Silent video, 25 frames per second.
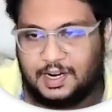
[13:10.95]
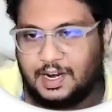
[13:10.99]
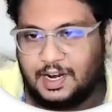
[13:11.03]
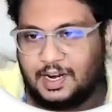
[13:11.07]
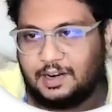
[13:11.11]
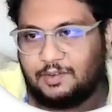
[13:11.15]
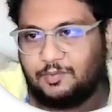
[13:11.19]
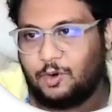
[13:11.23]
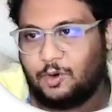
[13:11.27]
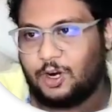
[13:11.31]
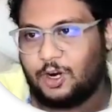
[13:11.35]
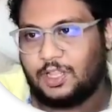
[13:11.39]

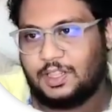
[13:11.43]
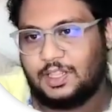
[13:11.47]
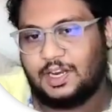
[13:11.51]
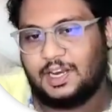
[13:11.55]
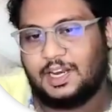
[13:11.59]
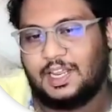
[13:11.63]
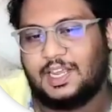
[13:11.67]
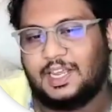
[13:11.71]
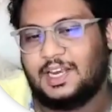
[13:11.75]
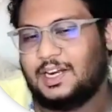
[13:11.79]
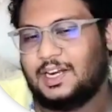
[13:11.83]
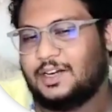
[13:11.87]
And what are the
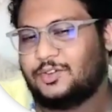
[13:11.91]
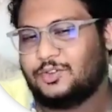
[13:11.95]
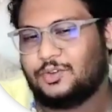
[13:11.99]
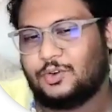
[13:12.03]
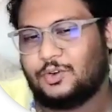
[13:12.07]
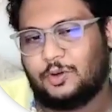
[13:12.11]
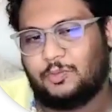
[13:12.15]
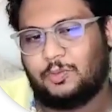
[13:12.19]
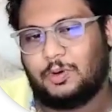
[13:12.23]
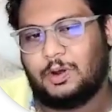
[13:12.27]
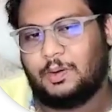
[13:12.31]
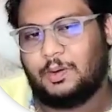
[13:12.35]
needs,
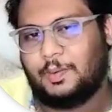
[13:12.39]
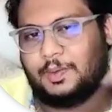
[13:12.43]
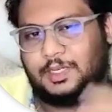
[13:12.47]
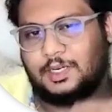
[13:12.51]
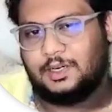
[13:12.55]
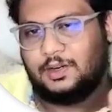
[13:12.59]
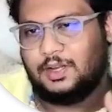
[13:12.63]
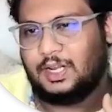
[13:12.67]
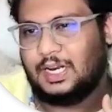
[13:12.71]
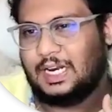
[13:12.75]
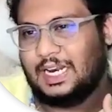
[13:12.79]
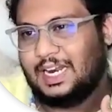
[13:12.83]
core problems,
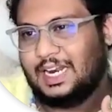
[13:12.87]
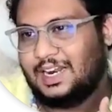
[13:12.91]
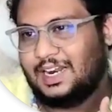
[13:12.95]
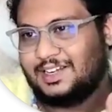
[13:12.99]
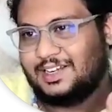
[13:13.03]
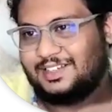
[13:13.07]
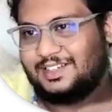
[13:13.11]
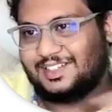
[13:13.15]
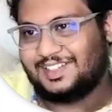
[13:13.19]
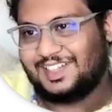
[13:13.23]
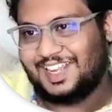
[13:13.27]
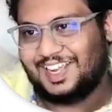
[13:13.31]
and all in
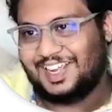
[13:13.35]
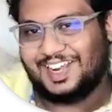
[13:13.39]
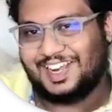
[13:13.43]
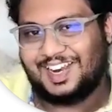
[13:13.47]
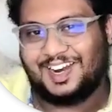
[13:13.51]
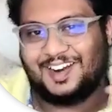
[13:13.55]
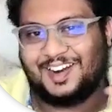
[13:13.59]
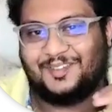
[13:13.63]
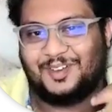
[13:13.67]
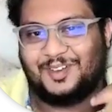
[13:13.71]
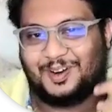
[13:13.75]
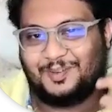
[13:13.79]
a thing,
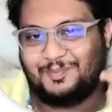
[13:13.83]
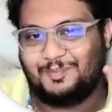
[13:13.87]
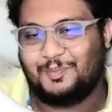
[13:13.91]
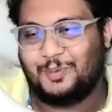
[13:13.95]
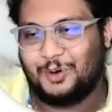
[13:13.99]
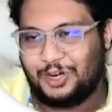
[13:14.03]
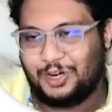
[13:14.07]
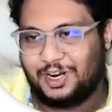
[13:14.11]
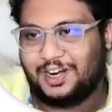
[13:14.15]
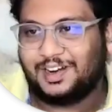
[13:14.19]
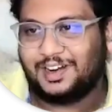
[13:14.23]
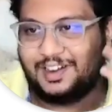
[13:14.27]
and we
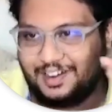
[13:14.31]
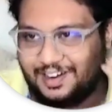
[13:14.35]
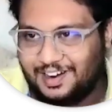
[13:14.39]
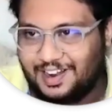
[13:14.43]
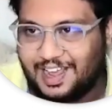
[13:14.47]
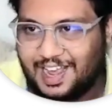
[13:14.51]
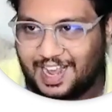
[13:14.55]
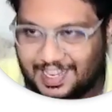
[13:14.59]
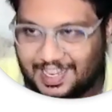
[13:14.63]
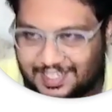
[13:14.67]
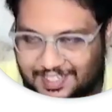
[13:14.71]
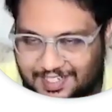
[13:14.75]
put it
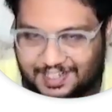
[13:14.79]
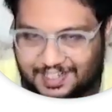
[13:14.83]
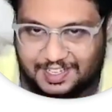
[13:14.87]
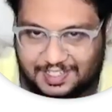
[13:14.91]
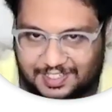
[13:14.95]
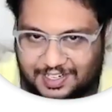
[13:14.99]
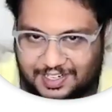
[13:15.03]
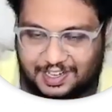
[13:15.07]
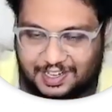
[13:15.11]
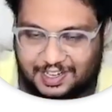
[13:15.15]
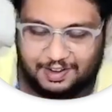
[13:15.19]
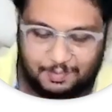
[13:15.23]
as it
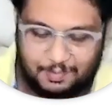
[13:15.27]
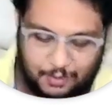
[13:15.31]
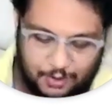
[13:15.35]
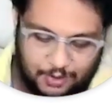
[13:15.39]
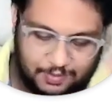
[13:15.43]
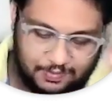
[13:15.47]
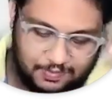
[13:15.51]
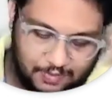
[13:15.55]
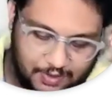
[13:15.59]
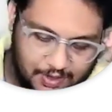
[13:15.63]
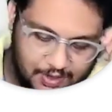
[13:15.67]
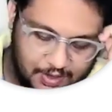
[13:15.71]
is in our
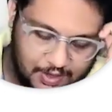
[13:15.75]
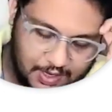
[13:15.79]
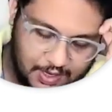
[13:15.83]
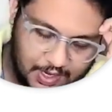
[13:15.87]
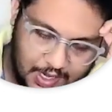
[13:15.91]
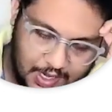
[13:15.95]
portfolio.